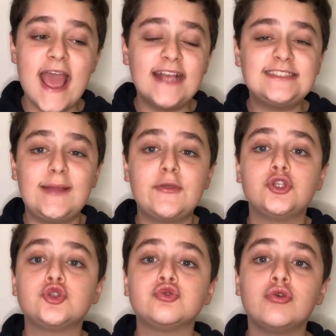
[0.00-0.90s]
is something
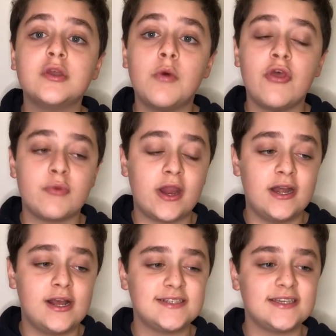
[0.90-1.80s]
truly worth
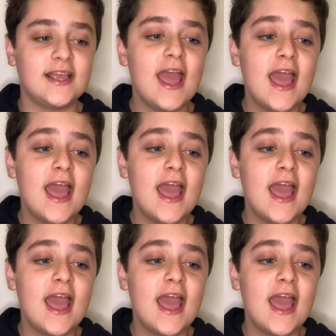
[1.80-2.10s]
recognizing.